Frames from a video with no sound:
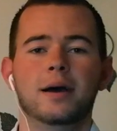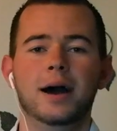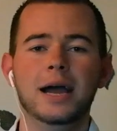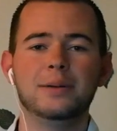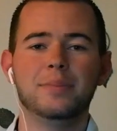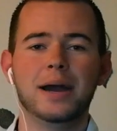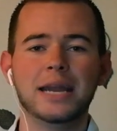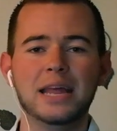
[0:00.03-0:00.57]
Hi,
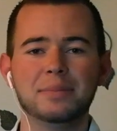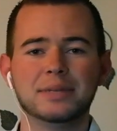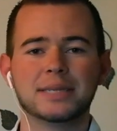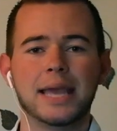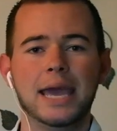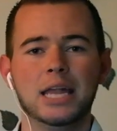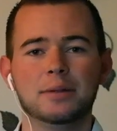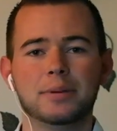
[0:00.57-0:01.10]
my name is
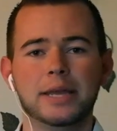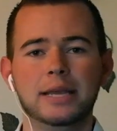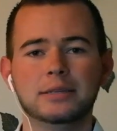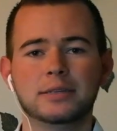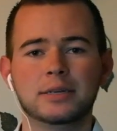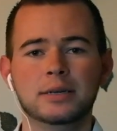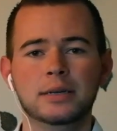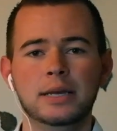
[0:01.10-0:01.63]
Caleb
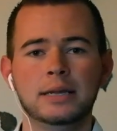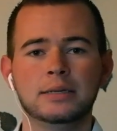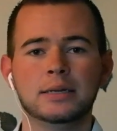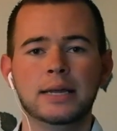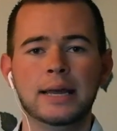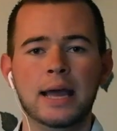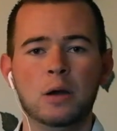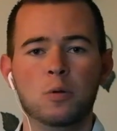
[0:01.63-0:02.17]
Kingston, and
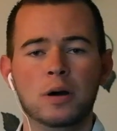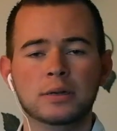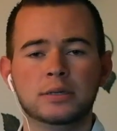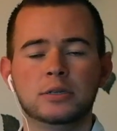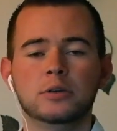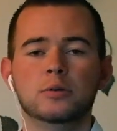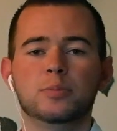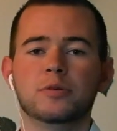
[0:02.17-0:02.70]
today I want
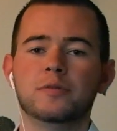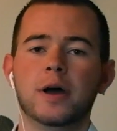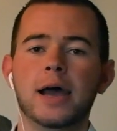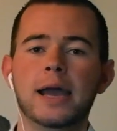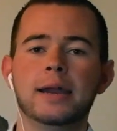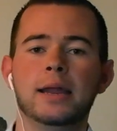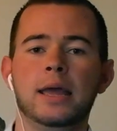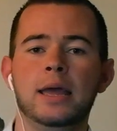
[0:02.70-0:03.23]
to
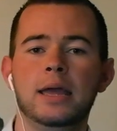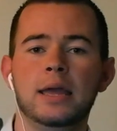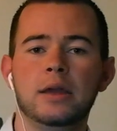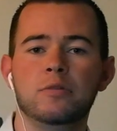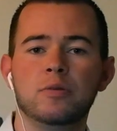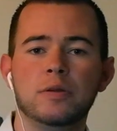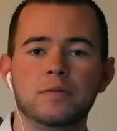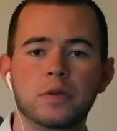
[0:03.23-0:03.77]
provide a
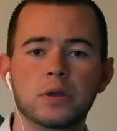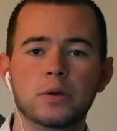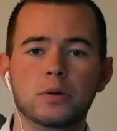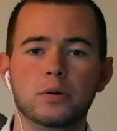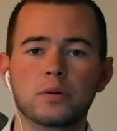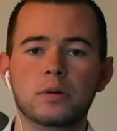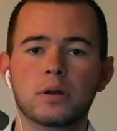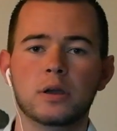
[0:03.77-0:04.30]

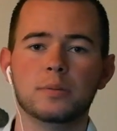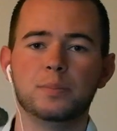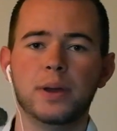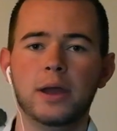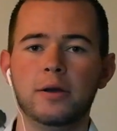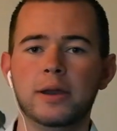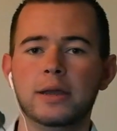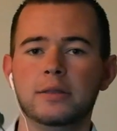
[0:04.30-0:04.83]
review
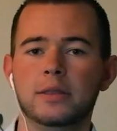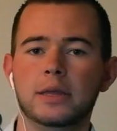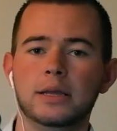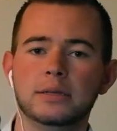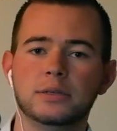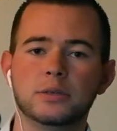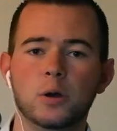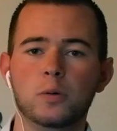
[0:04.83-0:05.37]
comparing the
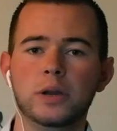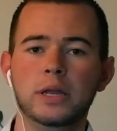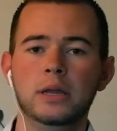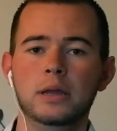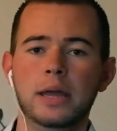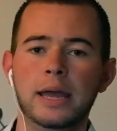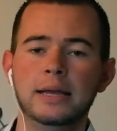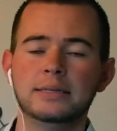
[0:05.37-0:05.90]

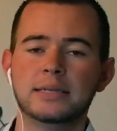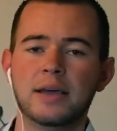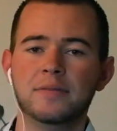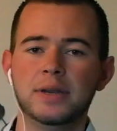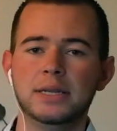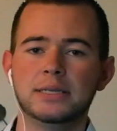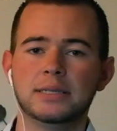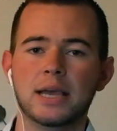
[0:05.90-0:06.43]
Sony
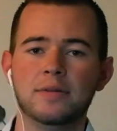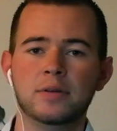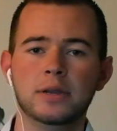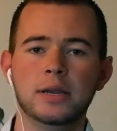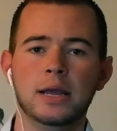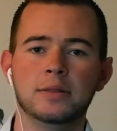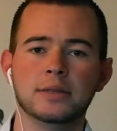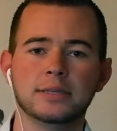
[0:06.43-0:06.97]

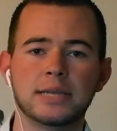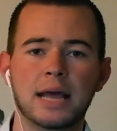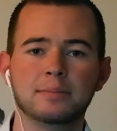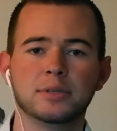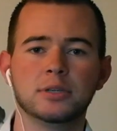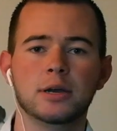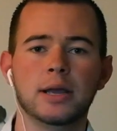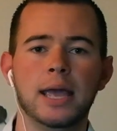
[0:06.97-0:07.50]
A77 and the
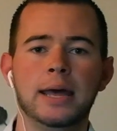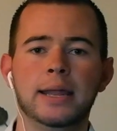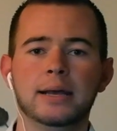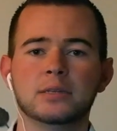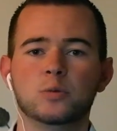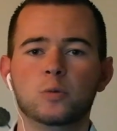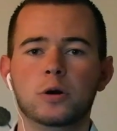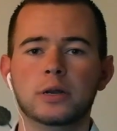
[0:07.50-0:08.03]
Samsung
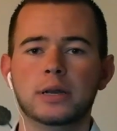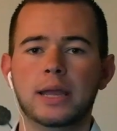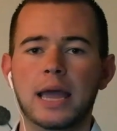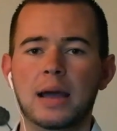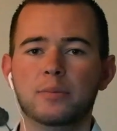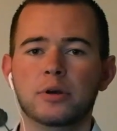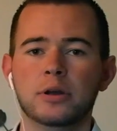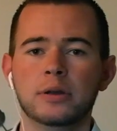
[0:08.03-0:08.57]
NX1
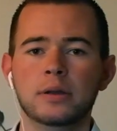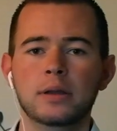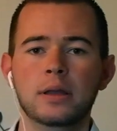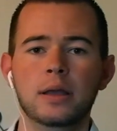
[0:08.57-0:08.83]
camera.